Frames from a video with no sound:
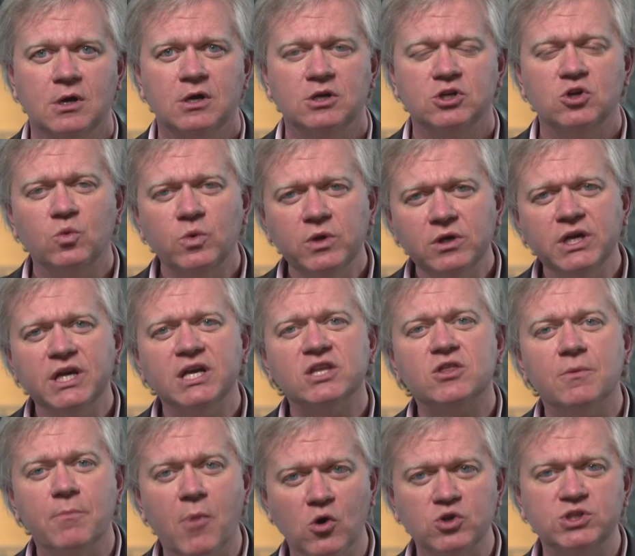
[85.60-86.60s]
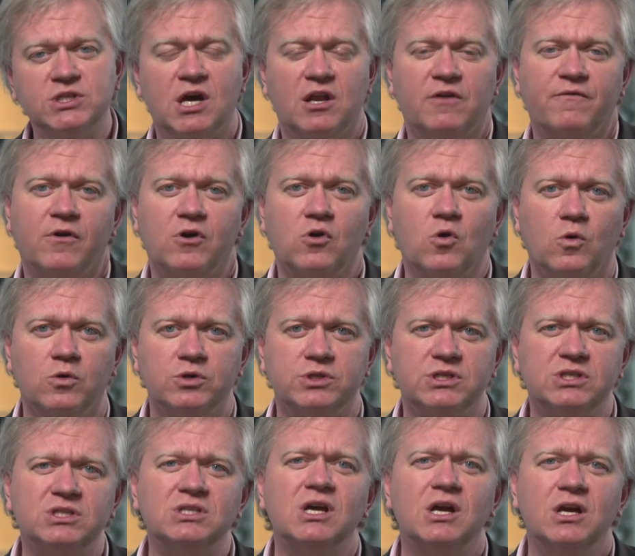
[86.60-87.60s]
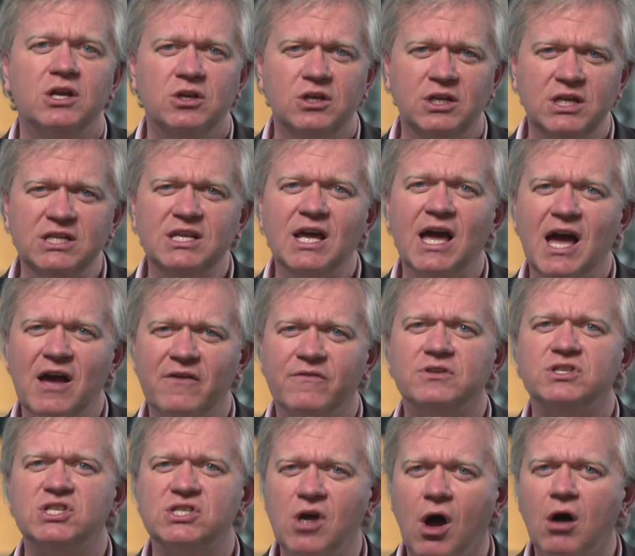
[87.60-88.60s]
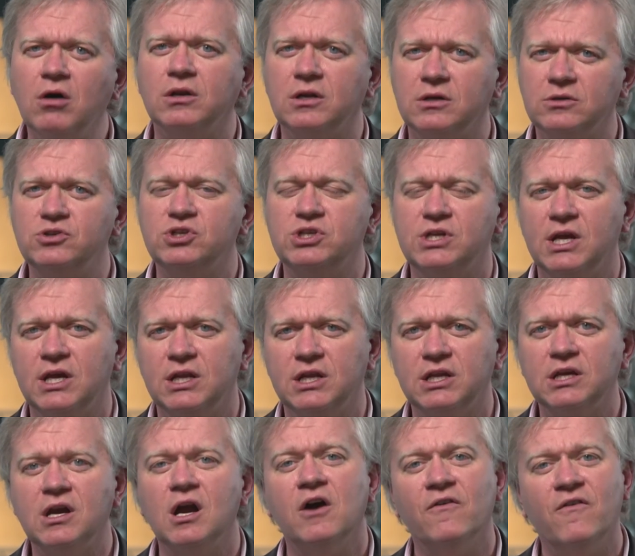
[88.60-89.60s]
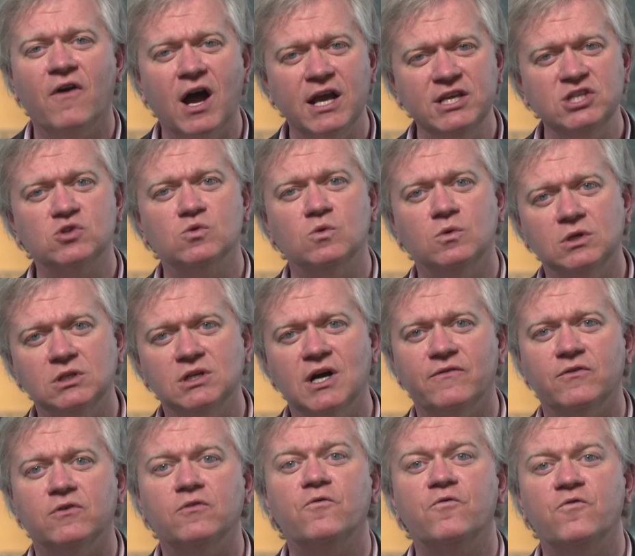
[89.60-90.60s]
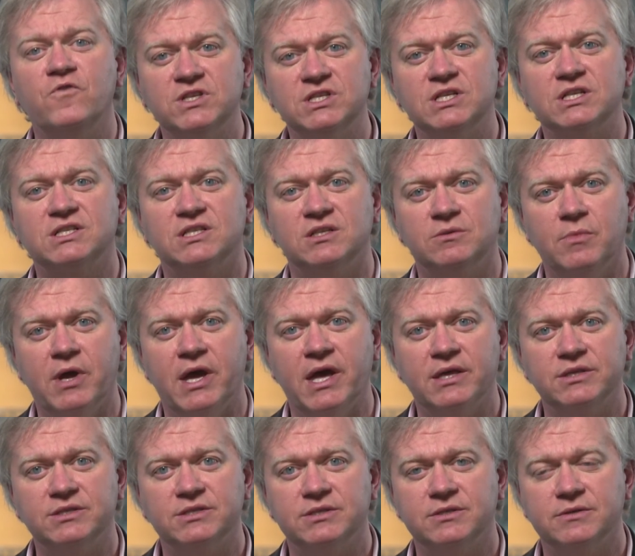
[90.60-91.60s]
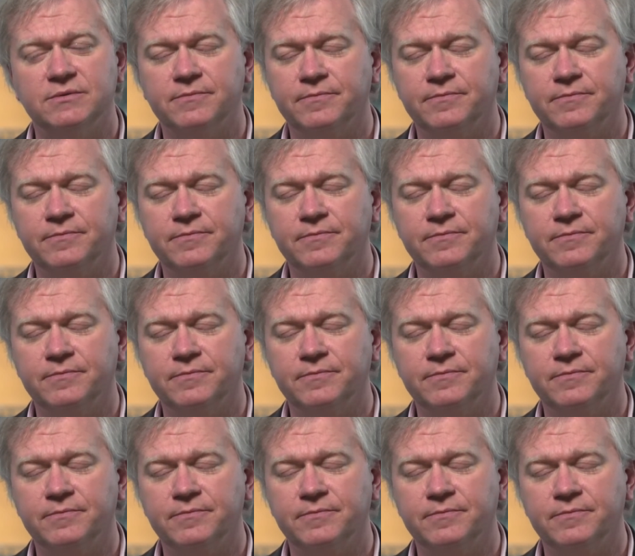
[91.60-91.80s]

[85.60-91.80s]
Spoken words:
To really get the most out of our courses, you need to have a solid understanding of high school level physics and maths.